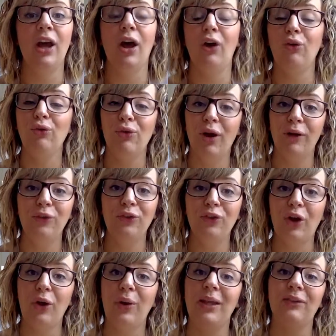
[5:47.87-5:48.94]
A craft
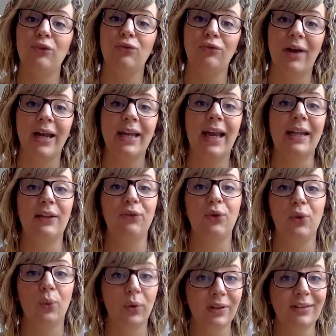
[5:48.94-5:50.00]
show is great, and if
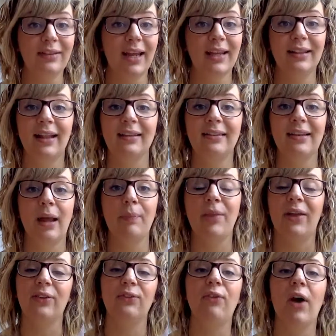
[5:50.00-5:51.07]
you want to take that step,
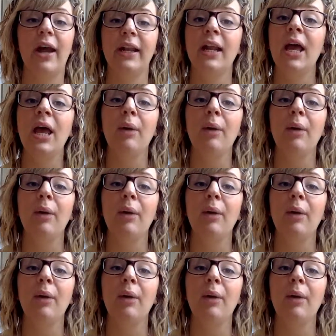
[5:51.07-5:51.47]
that's fine,